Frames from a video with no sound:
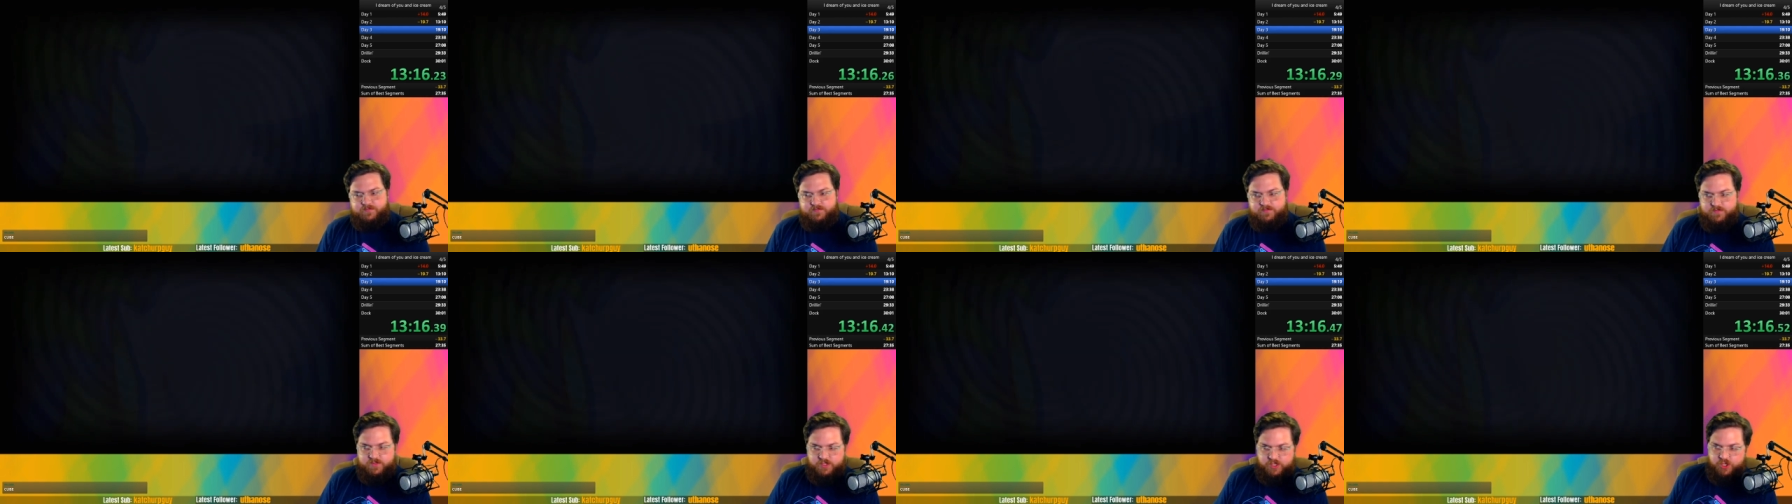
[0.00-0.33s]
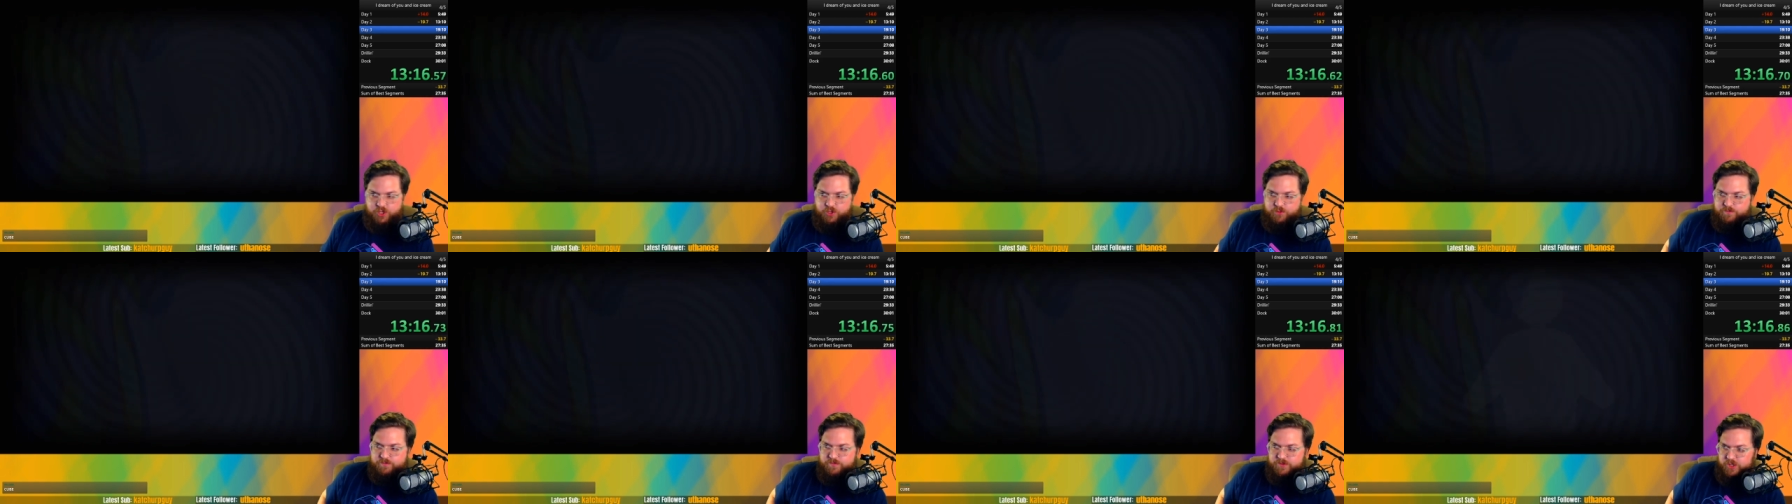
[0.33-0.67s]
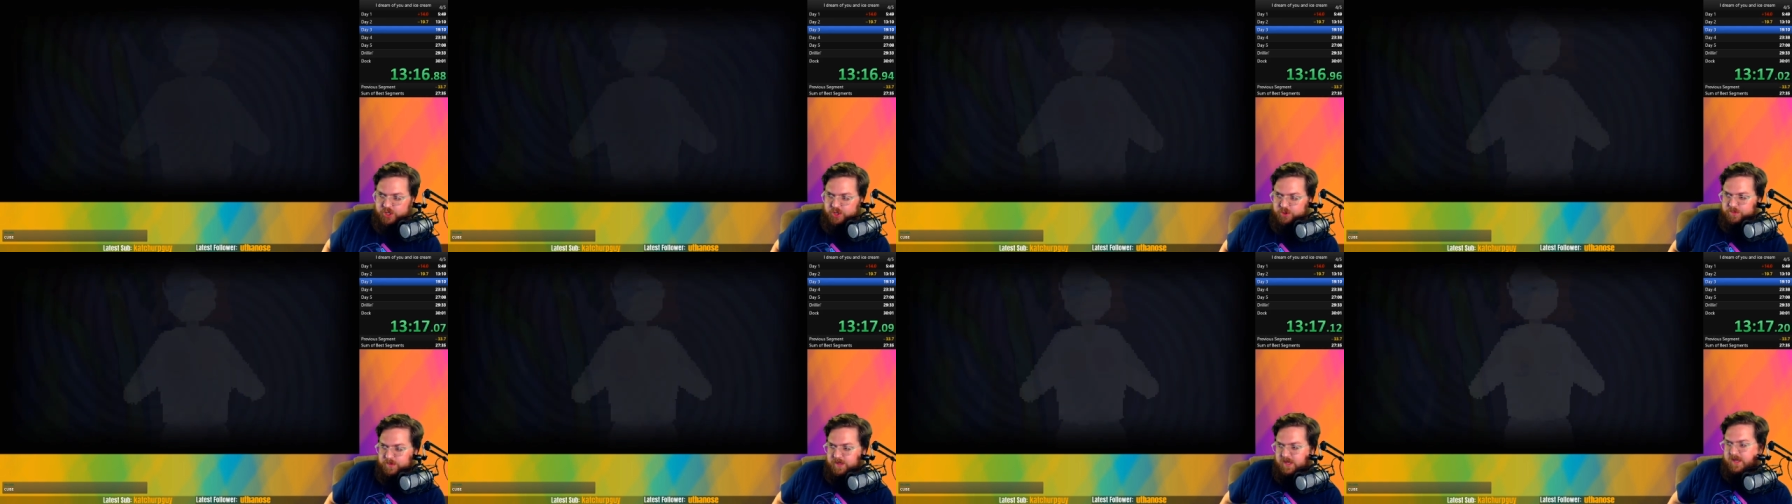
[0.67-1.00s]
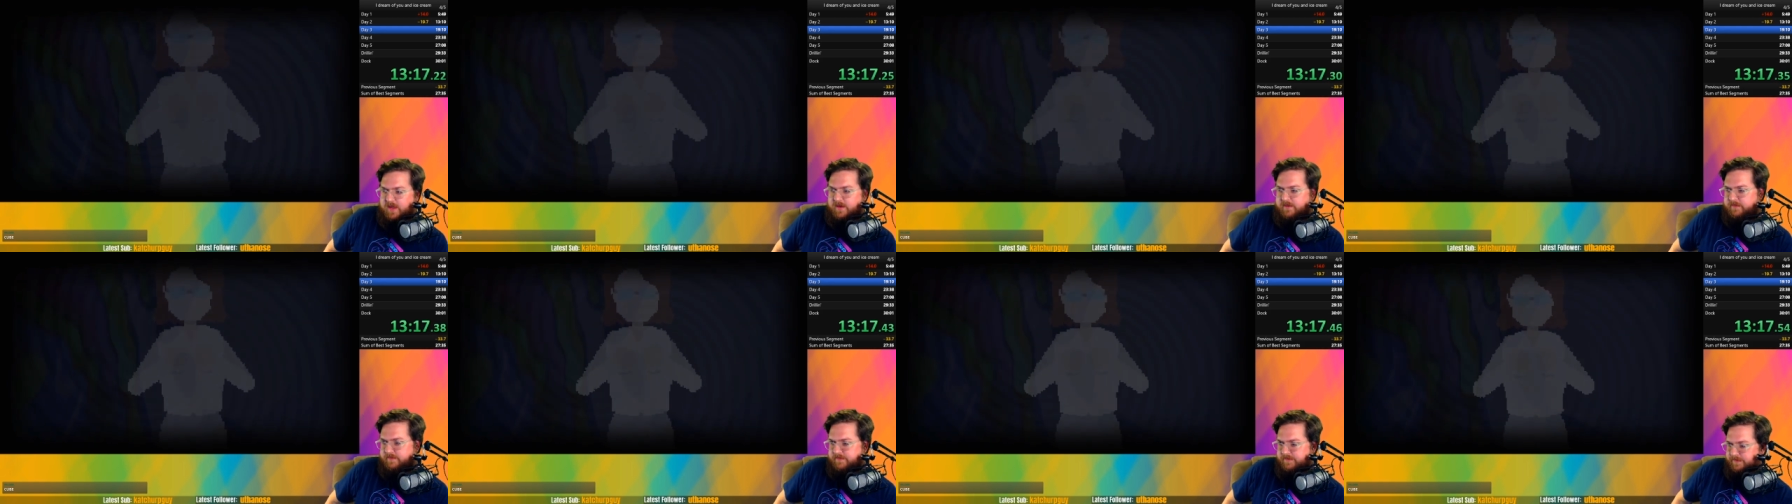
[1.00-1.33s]
Cube cube
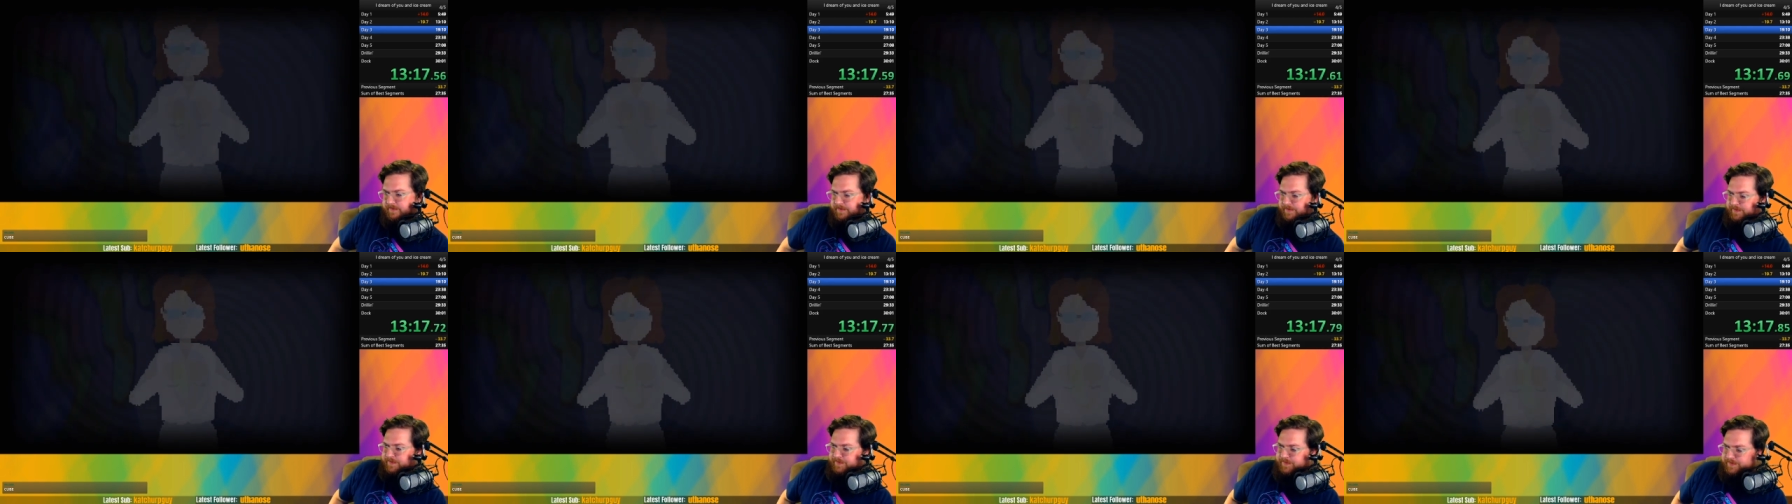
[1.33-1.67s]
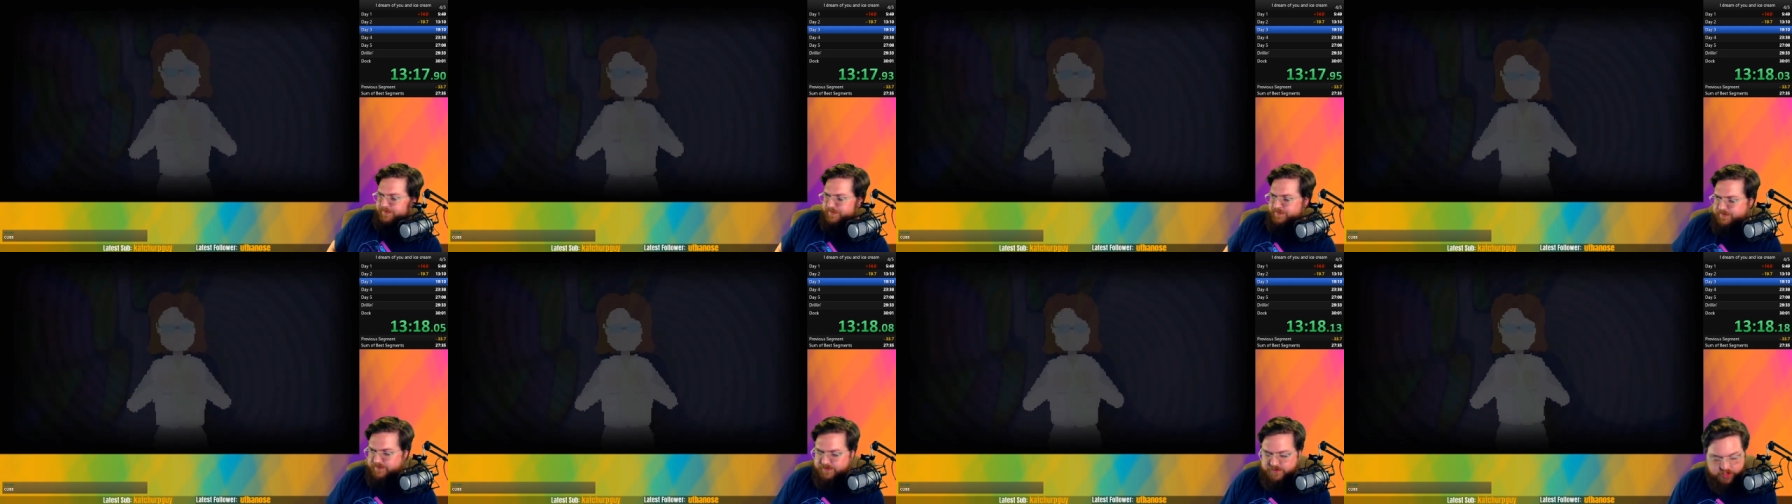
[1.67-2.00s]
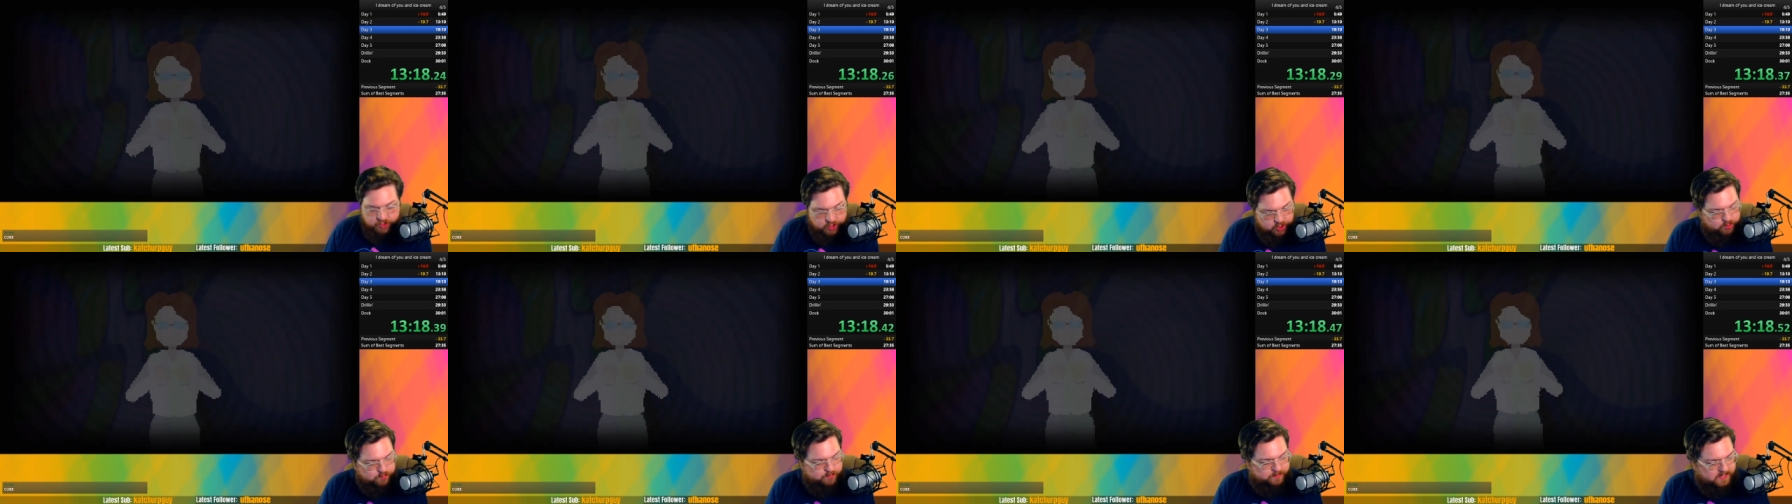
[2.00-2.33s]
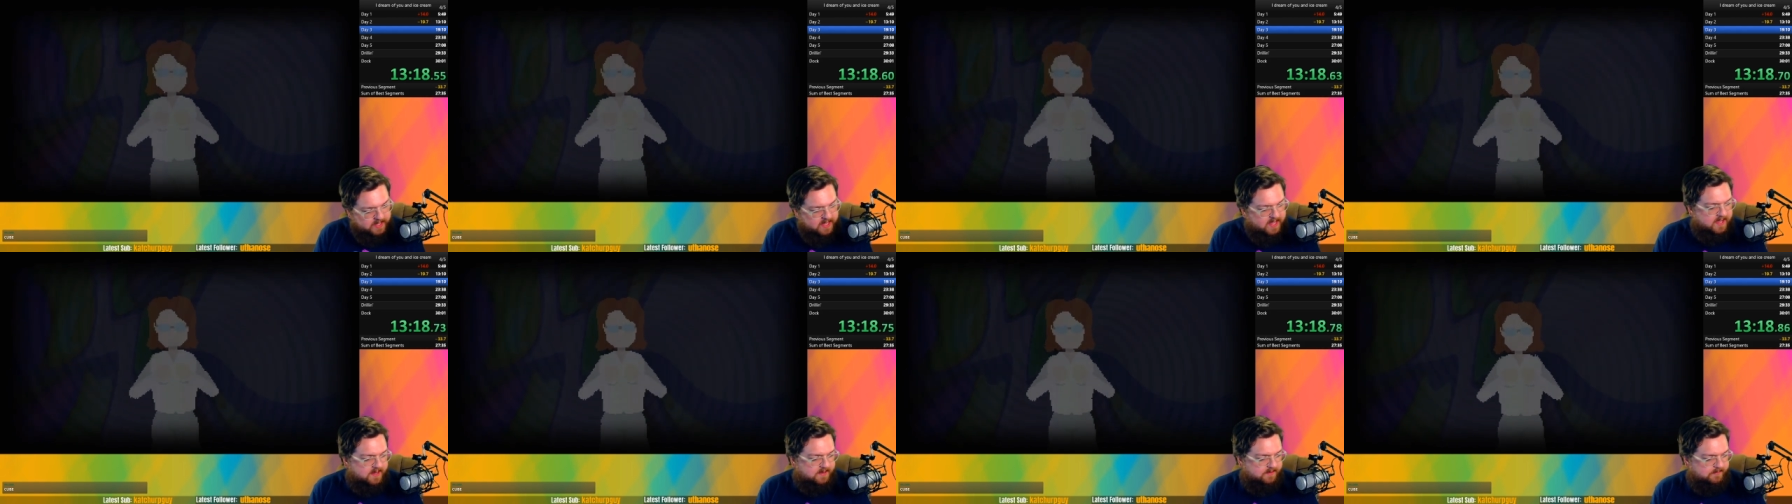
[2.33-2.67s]
get. Cube
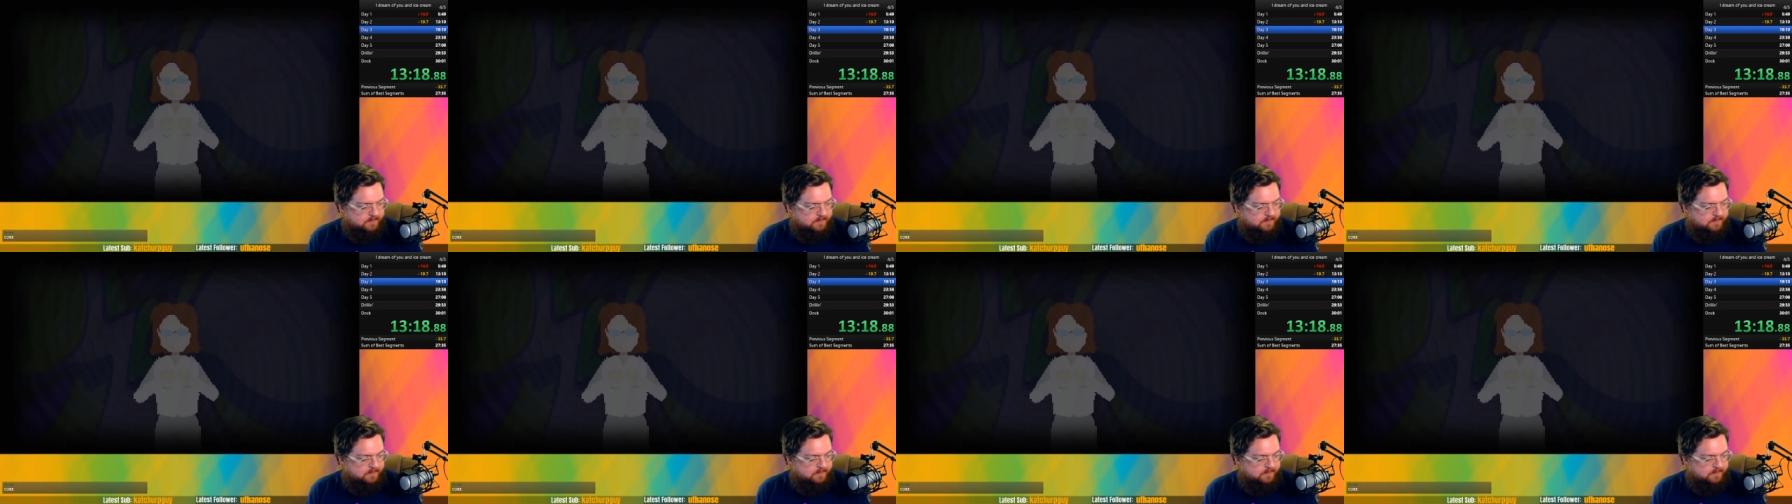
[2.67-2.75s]
get.